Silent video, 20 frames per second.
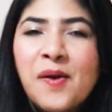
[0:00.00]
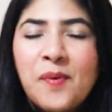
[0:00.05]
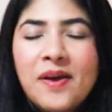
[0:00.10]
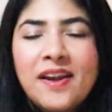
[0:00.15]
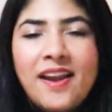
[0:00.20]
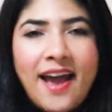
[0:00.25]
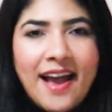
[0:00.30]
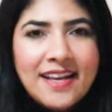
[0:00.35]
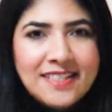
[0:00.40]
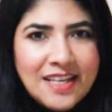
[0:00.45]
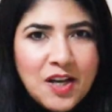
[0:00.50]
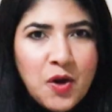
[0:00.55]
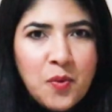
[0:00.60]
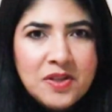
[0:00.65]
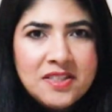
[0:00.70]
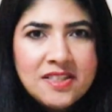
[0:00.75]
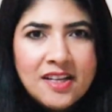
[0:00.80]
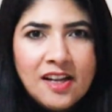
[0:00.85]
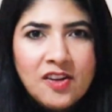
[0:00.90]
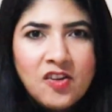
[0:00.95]
Well, as I
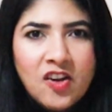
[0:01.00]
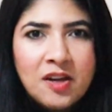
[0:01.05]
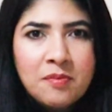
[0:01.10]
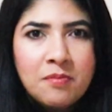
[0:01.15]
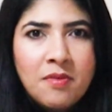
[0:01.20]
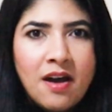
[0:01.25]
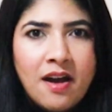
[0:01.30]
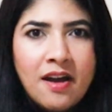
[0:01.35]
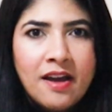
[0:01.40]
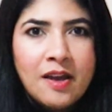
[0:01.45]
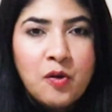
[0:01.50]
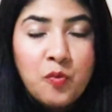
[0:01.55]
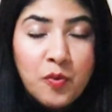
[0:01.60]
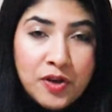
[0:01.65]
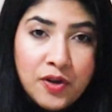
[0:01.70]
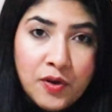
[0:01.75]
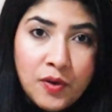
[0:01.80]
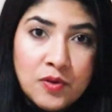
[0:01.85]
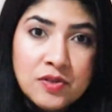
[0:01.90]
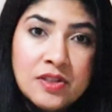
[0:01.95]
always tell you in my
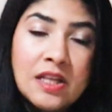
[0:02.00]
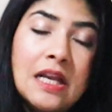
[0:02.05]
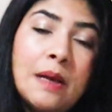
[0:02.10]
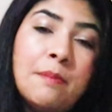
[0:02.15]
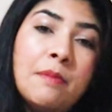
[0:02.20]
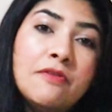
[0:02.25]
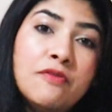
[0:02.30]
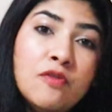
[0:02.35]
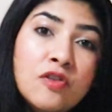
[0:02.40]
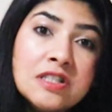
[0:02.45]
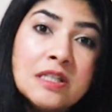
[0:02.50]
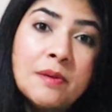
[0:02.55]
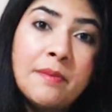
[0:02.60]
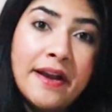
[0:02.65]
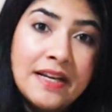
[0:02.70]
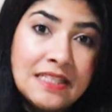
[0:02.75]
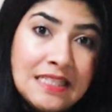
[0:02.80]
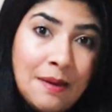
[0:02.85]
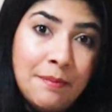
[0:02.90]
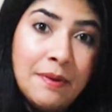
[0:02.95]
videos, that I'm a full-time
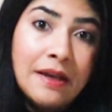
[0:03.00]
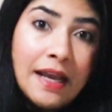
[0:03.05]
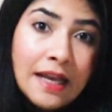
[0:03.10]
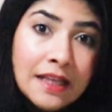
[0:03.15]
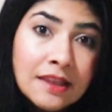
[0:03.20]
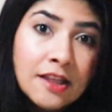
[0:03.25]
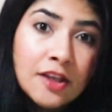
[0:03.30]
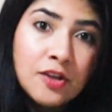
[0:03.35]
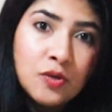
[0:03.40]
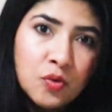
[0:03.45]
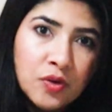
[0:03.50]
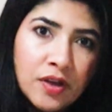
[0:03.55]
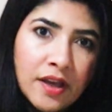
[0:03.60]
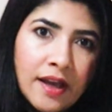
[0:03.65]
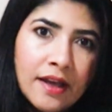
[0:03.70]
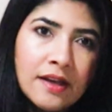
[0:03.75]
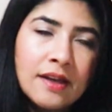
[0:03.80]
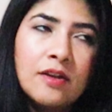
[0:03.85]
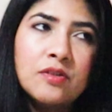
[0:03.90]
academic in the UK.